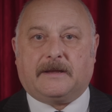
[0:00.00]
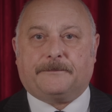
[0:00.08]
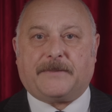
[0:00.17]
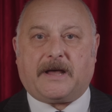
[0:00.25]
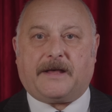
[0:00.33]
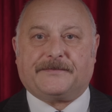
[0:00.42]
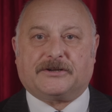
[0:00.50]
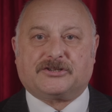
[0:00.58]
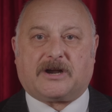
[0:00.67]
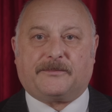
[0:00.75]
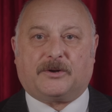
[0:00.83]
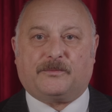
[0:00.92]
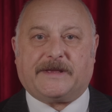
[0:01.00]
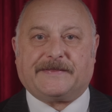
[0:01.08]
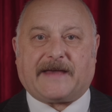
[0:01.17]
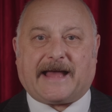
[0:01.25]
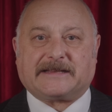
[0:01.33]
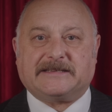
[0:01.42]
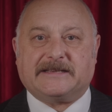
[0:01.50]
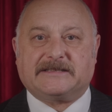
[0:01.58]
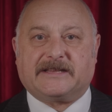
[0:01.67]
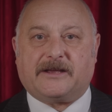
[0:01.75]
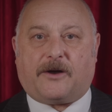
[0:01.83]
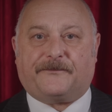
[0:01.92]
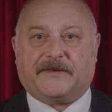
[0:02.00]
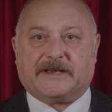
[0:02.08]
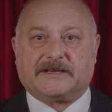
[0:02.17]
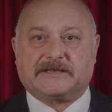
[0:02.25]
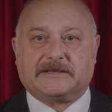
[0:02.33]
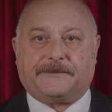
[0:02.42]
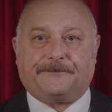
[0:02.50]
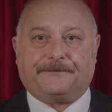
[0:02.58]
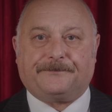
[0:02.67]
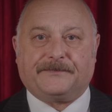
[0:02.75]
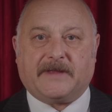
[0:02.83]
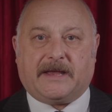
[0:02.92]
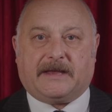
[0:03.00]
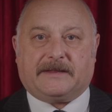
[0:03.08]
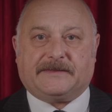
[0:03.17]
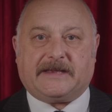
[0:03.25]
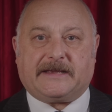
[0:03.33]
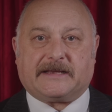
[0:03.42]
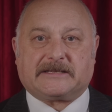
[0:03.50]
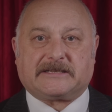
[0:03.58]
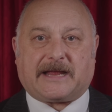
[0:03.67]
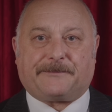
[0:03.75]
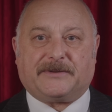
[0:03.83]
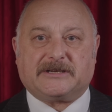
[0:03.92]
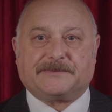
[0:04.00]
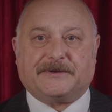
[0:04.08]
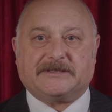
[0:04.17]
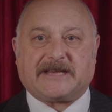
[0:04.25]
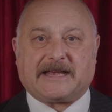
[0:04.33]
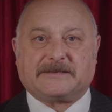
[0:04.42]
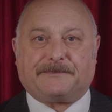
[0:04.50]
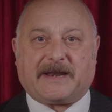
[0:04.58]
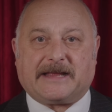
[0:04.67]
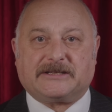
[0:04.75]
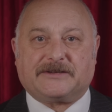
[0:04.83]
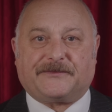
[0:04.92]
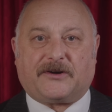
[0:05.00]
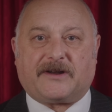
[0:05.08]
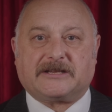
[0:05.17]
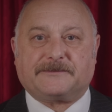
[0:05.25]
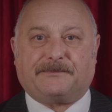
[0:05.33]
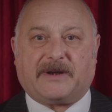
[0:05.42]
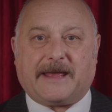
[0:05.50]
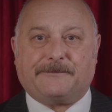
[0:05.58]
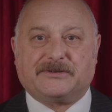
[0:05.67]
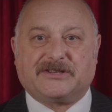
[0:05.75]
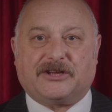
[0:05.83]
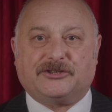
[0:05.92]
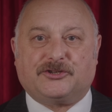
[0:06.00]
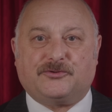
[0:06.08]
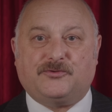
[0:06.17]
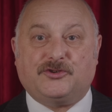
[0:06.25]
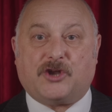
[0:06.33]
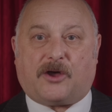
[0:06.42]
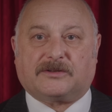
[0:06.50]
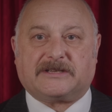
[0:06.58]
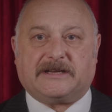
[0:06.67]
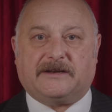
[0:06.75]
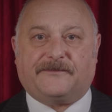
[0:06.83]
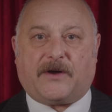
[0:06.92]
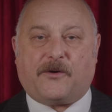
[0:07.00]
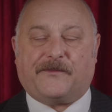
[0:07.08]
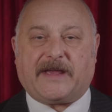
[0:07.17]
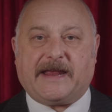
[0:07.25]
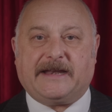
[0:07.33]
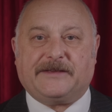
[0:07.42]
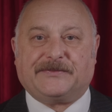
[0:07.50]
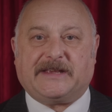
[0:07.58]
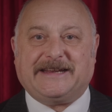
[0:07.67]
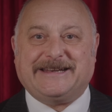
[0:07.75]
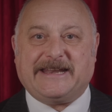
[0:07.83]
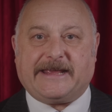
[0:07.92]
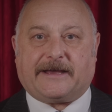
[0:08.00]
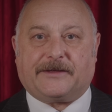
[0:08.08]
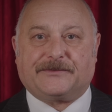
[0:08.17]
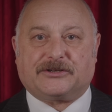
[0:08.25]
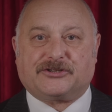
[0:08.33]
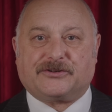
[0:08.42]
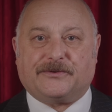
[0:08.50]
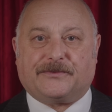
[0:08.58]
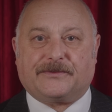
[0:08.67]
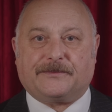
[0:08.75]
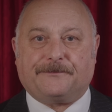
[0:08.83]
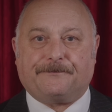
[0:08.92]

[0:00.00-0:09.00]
But the trouble with that is the obvious. The establishment has plans for us plebs that do not involve anything near the truth.